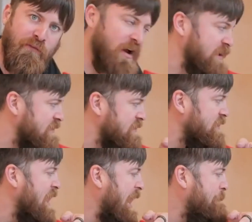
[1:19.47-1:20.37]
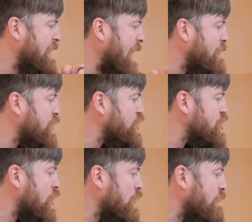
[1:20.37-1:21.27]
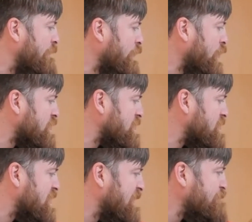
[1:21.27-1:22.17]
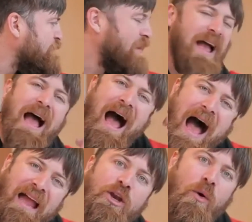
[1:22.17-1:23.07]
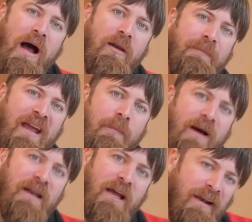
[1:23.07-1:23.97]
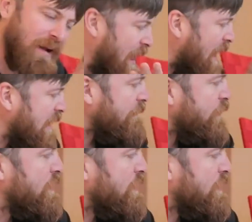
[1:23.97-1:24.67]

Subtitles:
of us. But I'm going to show you first, I know how to make money online, if you